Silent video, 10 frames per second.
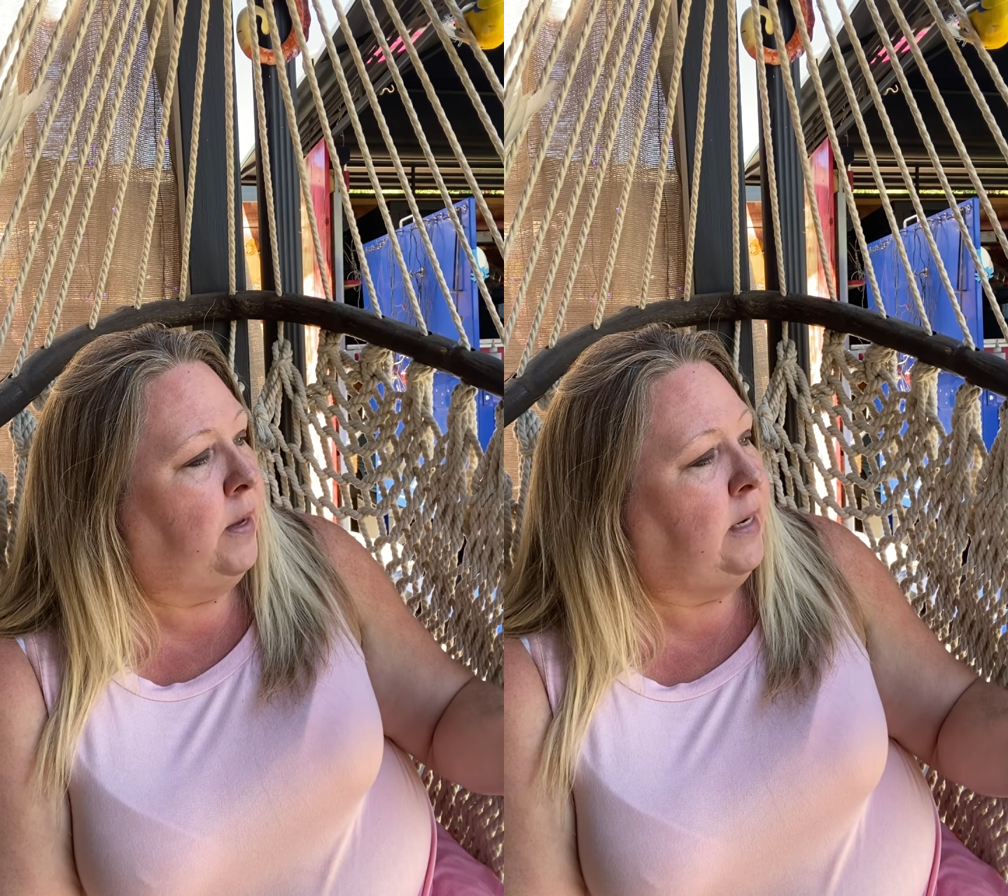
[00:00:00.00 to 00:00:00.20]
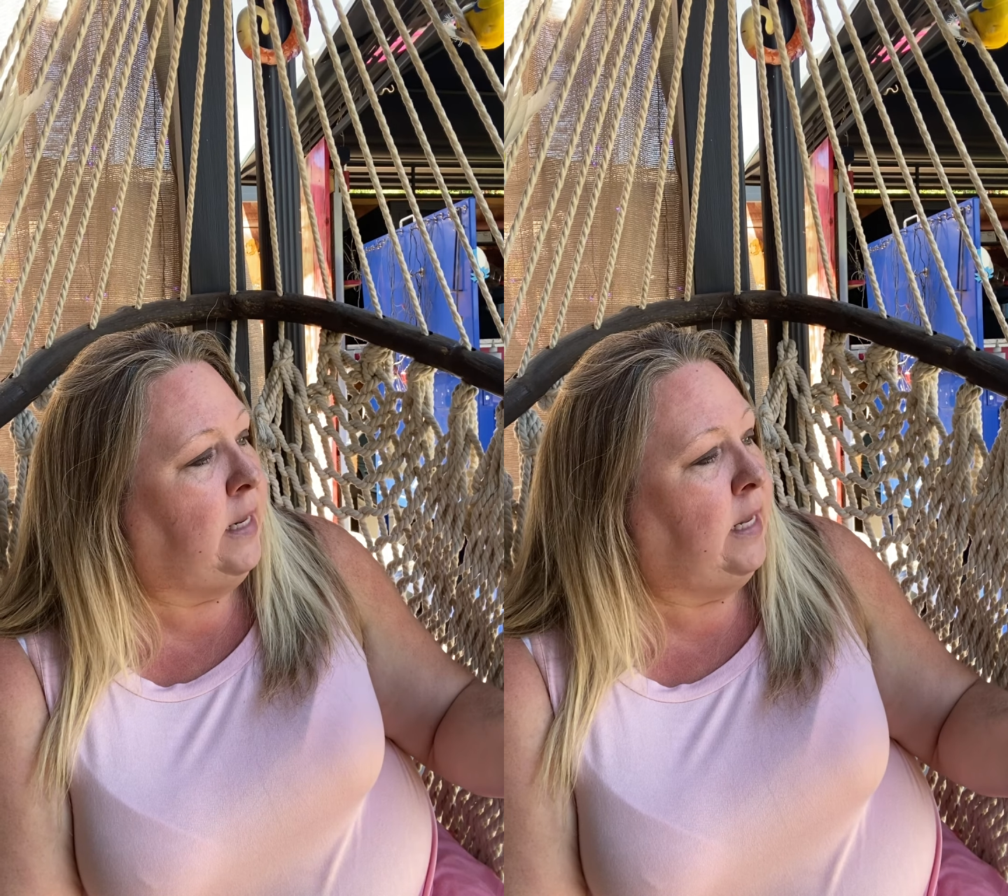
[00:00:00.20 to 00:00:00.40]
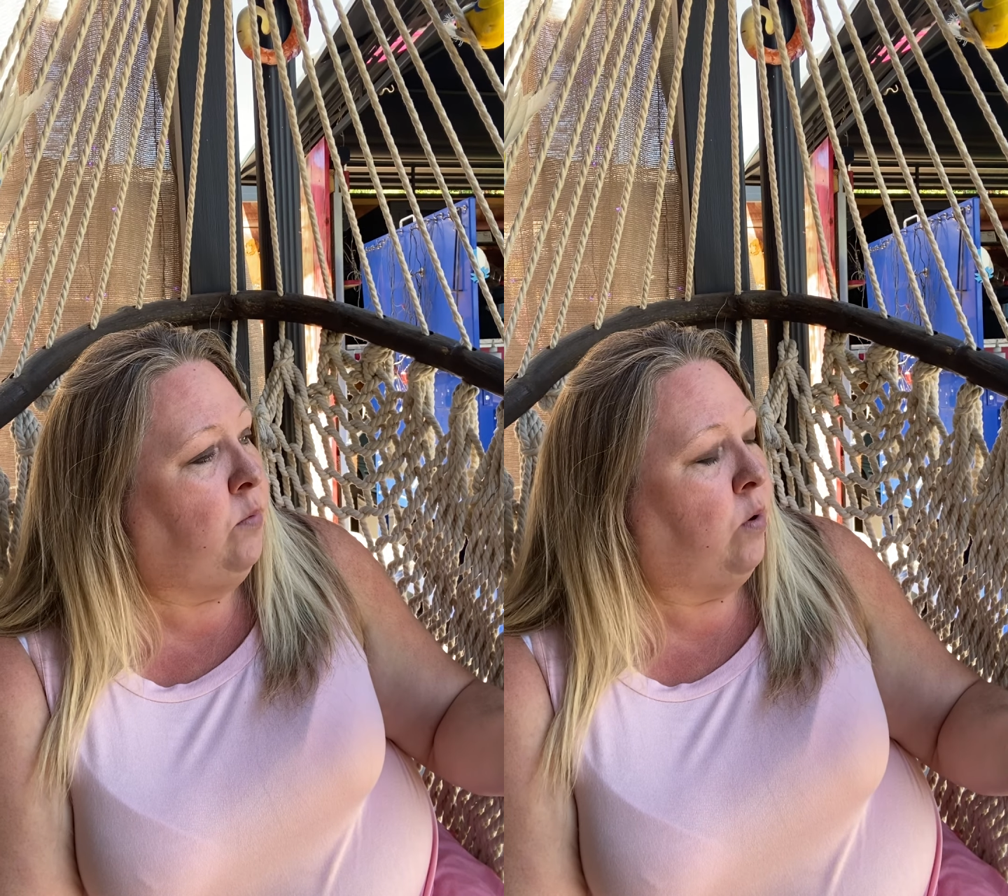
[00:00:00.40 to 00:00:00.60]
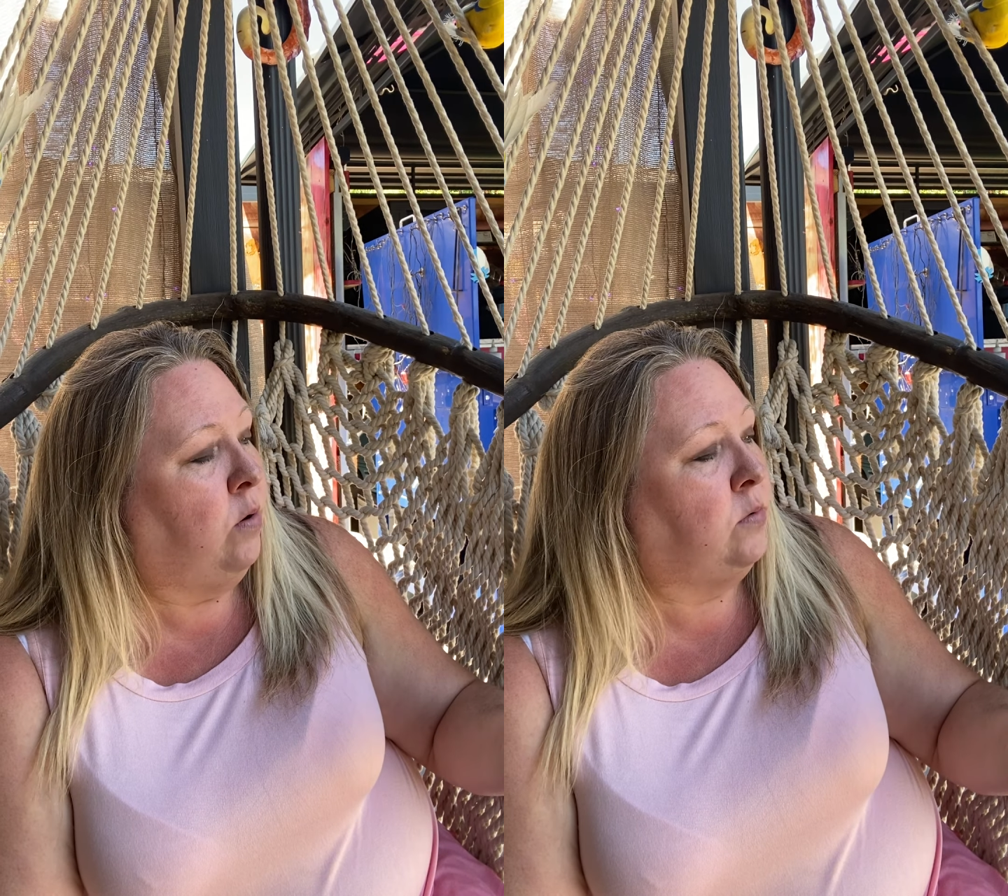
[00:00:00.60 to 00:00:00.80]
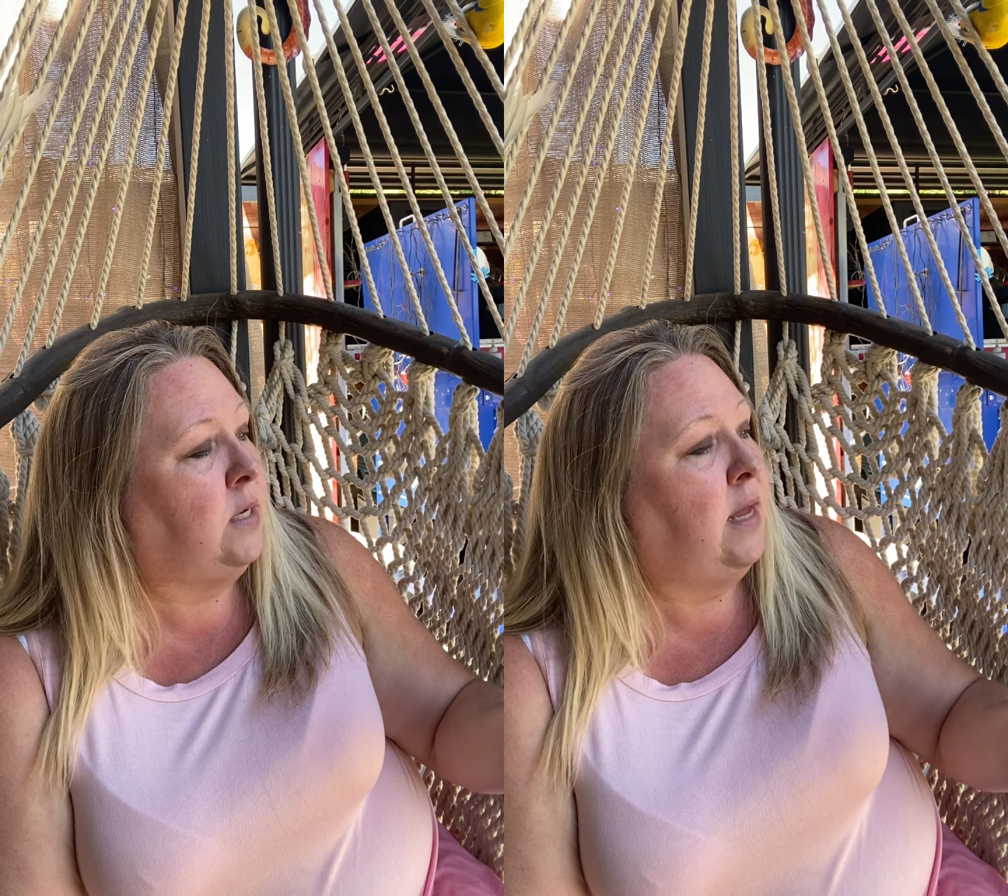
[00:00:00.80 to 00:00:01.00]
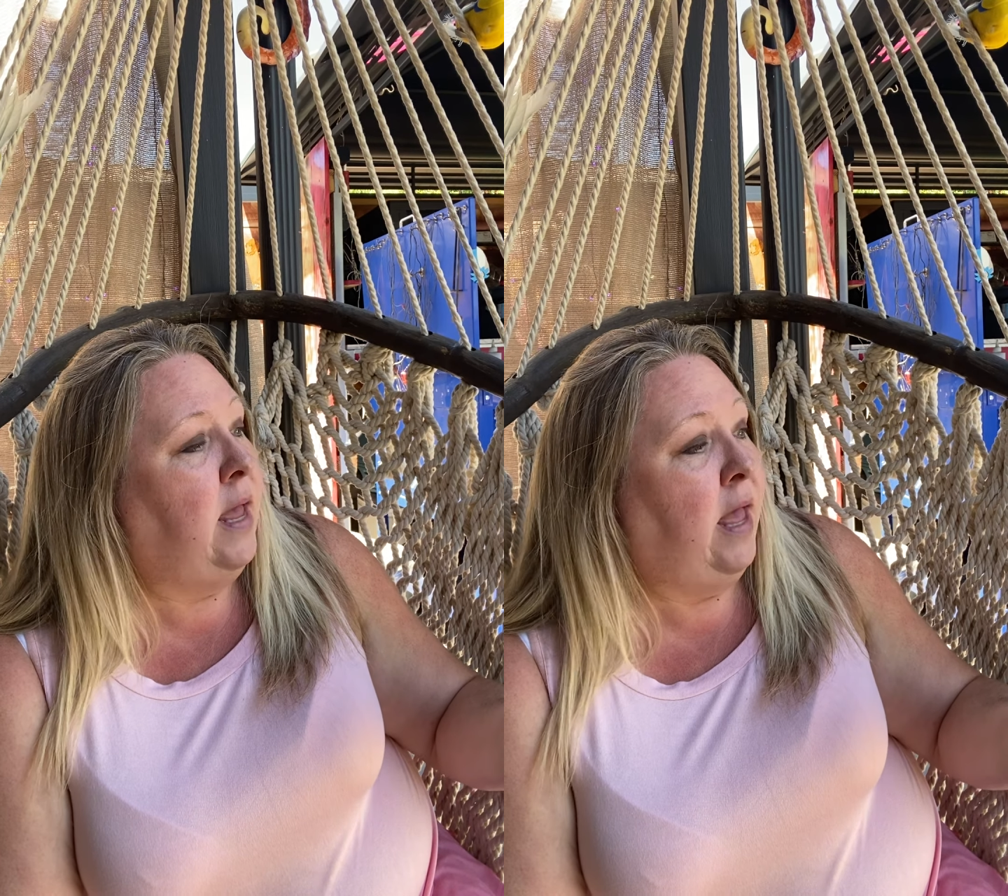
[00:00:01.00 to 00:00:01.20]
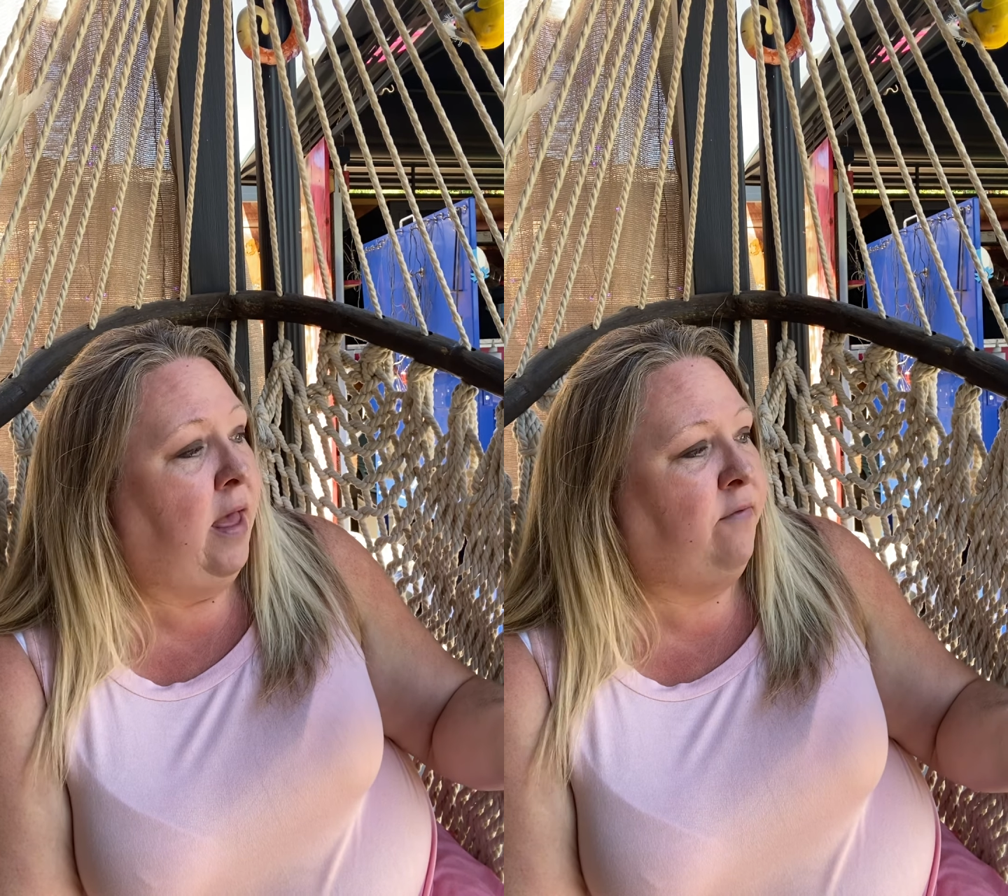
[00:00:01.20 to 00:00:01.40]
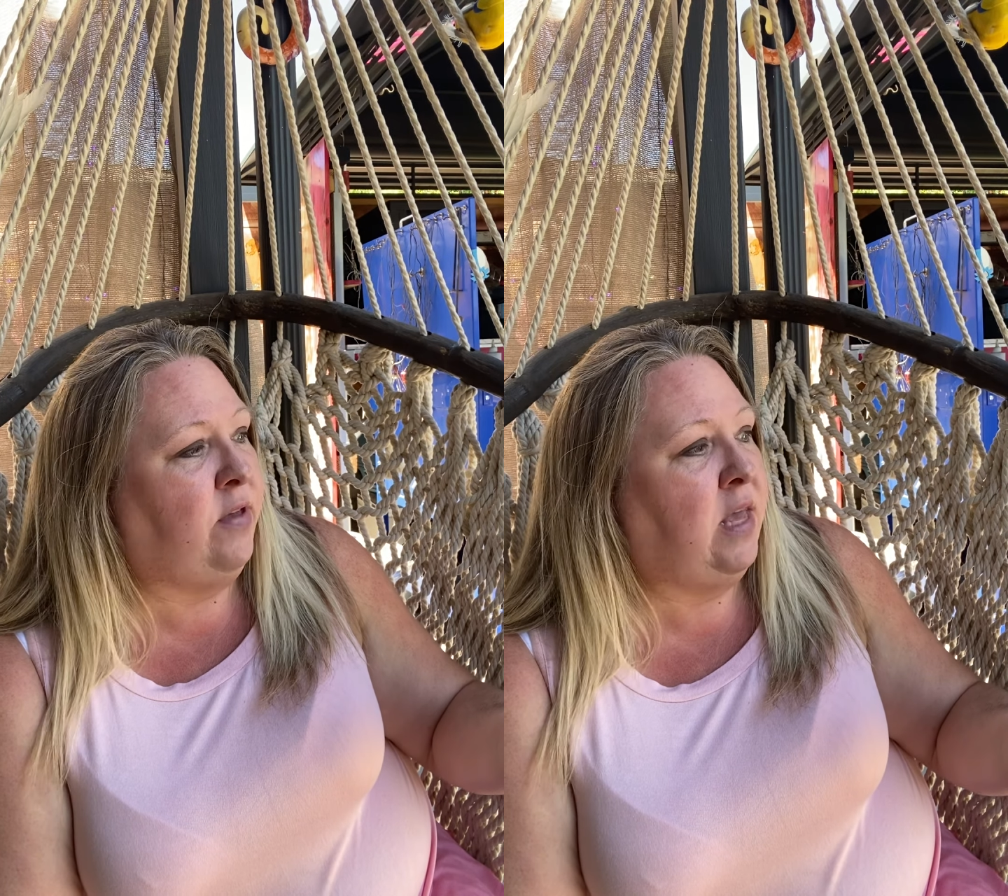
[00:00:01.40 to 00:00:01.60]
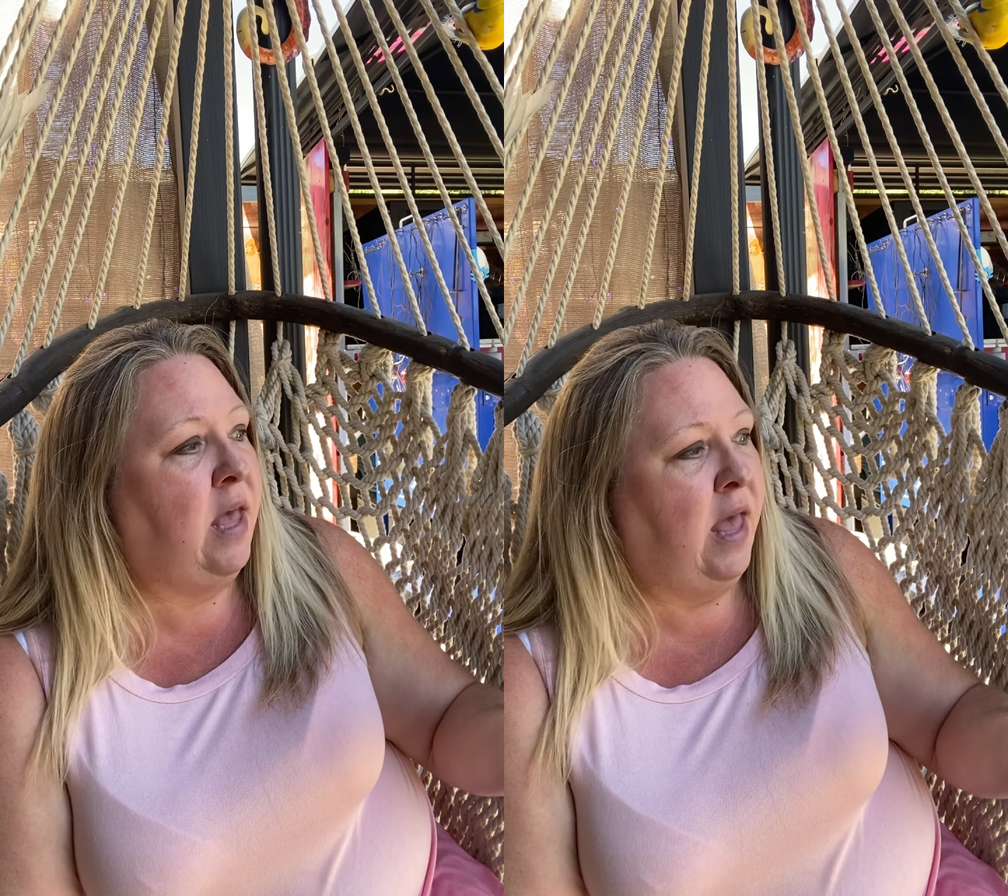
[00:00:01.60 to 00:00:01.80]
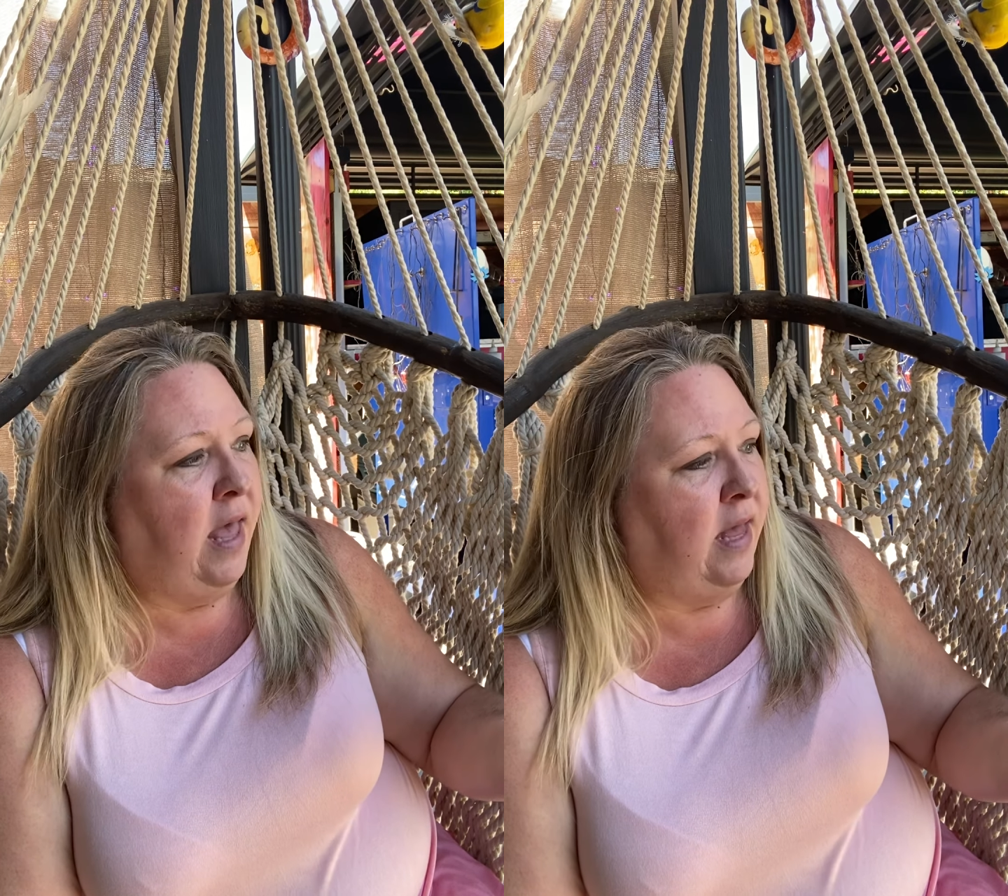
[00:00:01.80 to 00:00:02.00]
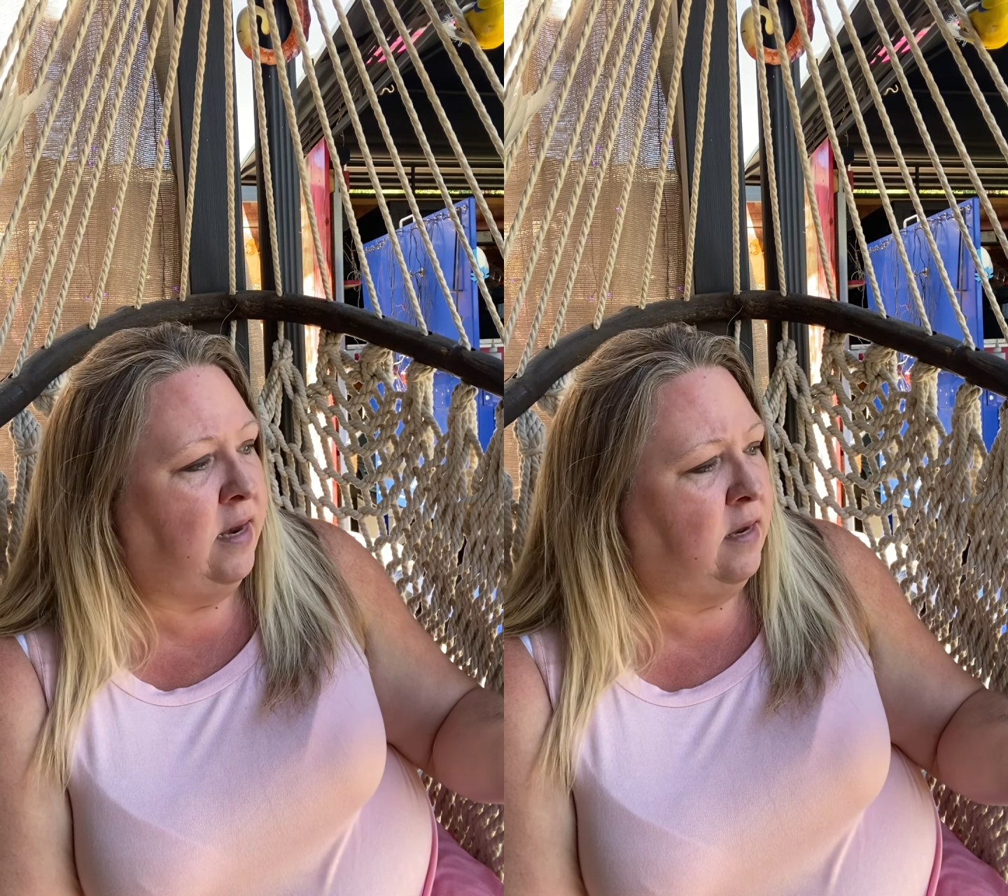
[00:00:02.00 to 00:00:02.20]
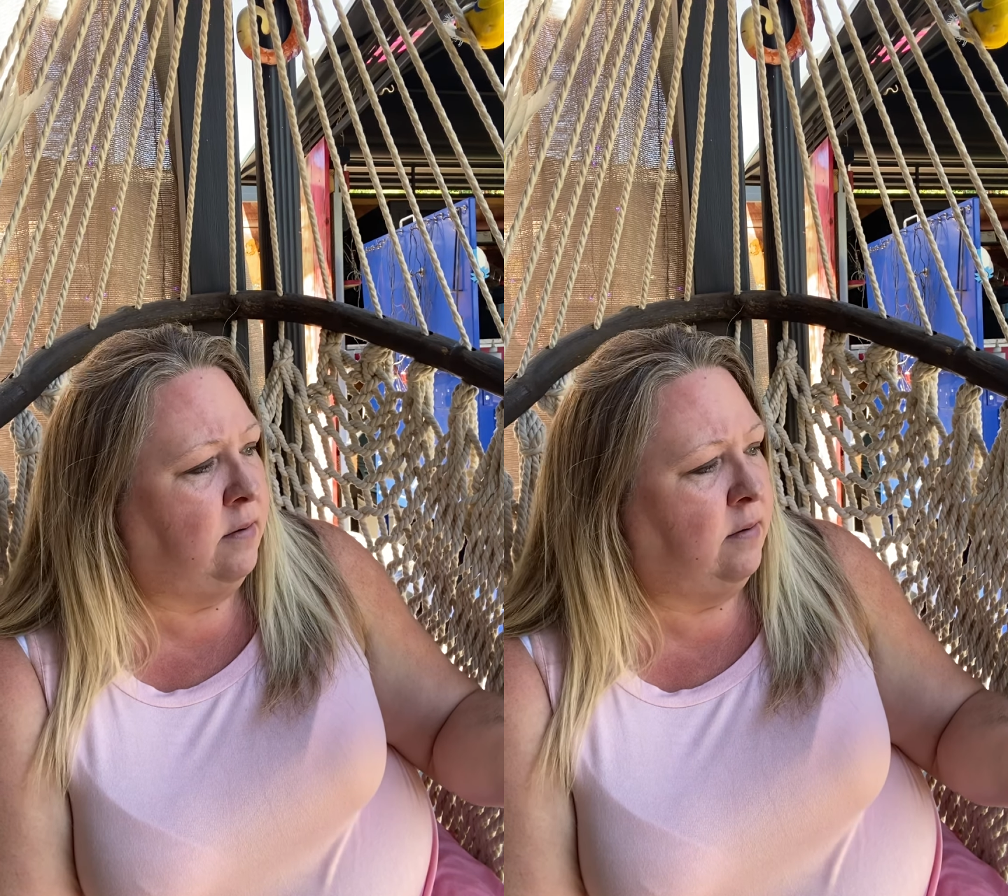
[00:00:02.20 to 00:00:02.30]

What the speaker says: and he wrote, "Heavy head."